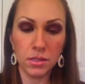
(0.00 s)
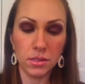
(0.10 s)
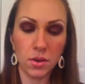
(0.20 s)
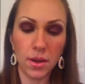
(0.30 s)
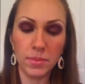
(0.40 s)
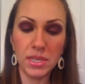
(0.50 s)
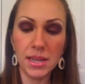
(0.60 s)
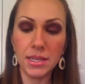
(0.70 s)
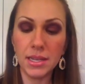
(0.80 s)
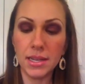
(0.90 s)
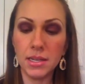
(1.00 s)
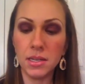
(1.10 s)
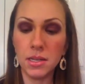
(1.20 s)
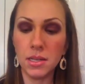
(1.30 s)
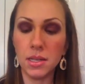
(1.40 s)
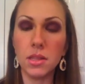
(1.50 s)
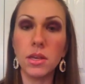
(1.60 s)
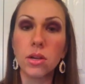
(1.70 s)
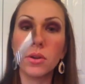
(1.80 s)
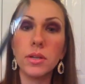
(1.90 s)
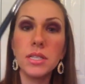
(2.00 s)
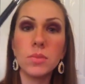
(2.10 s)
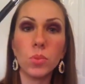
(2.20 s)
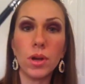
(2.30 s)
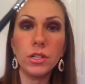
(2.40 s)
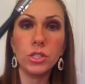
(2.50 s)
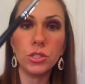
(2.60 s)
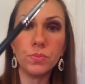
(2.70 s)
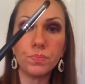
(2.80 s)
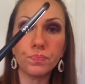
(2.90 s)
So I'm taking the crease brush,